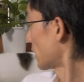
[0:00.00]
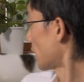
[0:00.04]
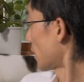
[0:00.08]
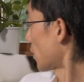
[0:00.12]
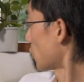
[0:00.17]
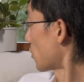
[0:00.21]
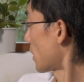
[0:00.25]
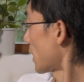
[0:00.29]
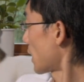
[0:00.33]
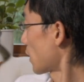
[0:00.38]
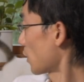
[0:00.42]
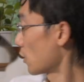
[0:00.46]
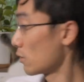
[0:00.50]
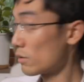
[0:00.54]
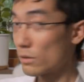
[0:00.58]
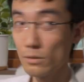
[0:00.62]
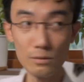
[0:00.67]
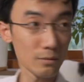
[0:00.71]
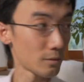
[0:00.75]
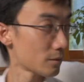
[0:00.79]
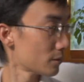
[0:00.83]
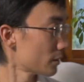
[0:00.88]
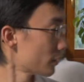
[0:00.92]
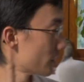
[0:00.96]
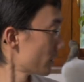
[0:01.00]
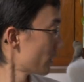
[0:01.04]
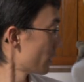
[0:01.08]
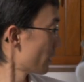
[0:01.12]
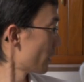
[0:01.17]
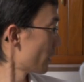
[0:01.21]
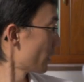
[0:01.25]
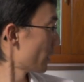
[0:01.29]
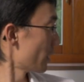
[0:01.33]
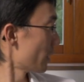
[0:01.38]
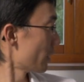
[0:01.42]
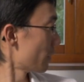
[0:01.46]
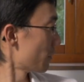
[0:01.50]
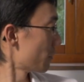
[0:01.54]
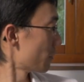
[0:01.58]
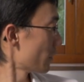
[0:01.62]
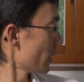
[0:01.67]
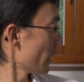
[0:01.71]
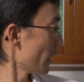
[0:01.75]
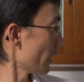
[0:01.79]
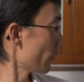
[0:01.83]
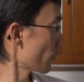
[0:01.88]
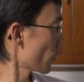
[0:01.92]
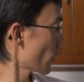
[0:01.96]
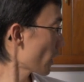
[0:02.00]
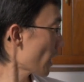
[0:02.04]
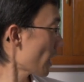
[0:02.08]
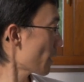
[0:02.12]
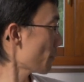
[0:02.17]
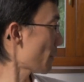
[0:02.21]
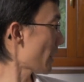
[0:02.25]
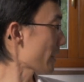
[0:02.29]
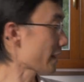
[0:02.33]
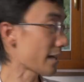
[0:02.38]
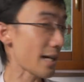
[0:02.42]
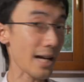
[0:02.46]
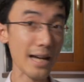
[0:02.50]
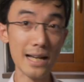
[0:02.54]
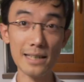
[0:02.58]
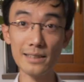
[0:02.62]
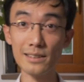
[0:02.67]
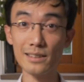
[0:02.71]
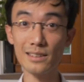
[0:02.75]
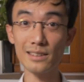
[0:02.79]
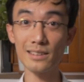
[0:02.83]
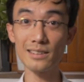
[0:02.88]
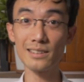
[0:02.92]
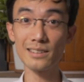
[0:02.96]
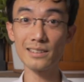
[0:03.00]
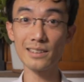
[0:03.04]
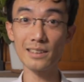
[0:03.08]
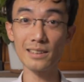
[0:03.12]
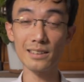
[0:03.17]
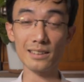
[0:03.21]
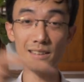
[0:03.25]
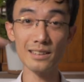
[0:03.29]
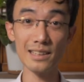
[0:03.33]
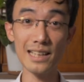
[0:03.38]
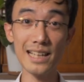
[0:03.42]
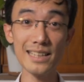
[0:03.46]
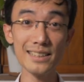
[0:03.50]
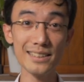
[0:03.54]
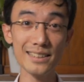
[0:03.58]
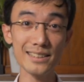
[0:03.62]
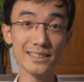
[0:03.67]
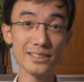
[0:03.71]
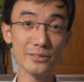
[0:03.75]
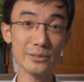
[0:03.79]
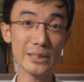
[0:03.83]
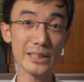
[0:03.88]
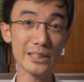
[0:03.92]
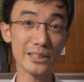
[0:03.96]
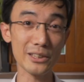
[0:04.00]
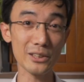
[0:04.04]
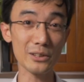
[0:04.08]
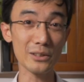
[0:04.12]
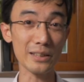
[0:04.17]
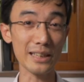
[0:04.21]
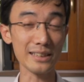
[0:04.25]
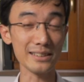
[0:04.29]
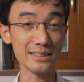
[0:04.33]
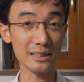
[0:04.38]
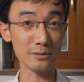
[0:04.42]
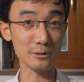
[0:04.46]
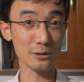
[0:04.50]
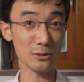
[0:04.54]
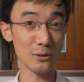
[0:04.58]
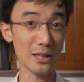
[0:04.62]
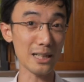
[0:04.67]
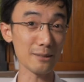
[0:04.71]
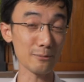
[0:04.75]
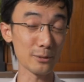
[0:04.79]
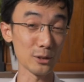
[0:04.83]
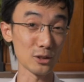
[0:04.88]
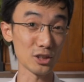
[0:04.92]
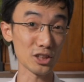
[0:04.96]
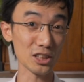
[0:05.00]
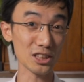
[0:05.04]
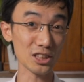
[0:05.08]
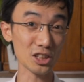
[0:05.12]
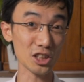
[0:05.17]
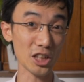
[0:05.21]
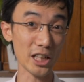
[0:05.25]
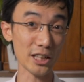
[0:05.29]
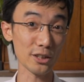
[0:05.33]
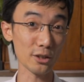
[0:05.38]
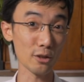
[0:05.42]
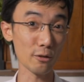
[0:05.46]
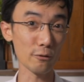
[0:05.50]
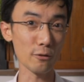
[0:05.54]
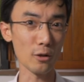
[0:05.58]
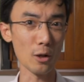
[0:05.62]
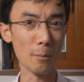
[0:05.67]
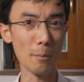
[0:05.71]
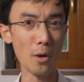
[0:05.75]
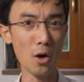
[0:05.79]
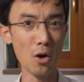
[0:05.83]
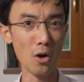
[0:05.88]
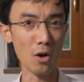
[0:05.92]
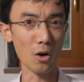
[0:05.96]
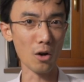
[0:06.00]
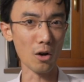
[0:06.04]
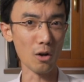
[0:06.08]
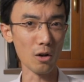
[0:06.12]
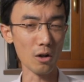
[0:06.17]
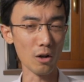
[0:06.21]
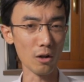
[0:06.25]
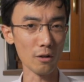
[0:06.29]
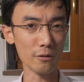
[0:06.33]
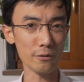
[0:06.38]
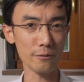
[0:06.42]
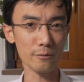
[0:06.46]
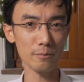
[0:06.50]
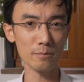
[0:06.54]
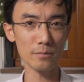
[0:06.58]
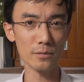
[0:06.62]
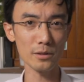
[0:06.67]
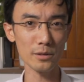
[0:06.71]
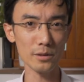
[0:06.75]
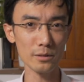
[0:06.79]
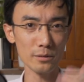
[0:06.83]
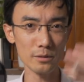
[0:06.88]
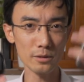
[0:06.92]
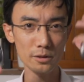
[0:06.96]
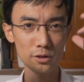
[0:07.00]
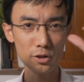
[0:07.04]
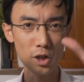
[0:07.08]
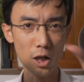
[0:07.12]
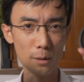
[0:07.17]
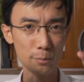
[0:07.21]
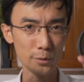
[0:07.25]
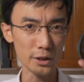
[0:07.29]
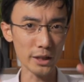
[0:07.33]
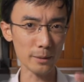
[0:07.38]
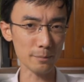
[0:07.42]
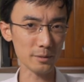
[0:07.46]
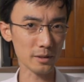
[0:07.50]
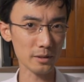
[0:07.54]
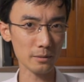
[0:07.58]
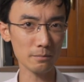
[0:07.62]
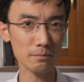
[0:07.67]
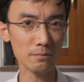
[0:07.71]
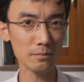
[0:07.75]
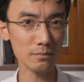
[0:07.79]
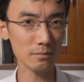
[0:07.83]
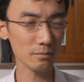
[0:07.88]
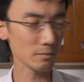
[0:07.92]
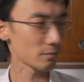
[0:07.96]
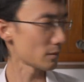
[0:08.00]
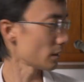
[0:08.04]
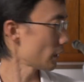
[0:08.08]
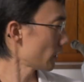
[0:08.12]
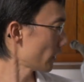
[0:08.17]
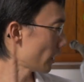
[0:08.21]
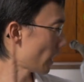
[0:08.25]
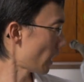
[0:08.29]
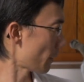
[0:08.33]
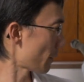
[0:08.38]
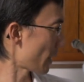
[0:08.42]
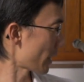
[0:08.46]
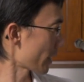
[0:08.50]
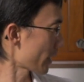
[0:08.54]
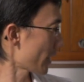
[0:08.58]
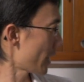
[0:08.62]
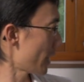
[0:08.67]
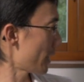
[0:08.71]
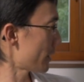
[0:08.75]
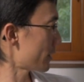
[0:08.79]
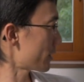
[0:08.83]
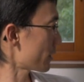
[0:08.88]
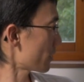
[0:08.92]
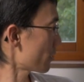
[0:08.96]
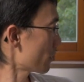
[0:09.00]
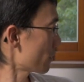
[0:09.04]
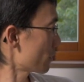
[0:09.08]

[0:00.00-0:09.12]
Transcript: Oh, hello. If you like my cat, like this video and subscribe to this channel for more of top tips and my cat.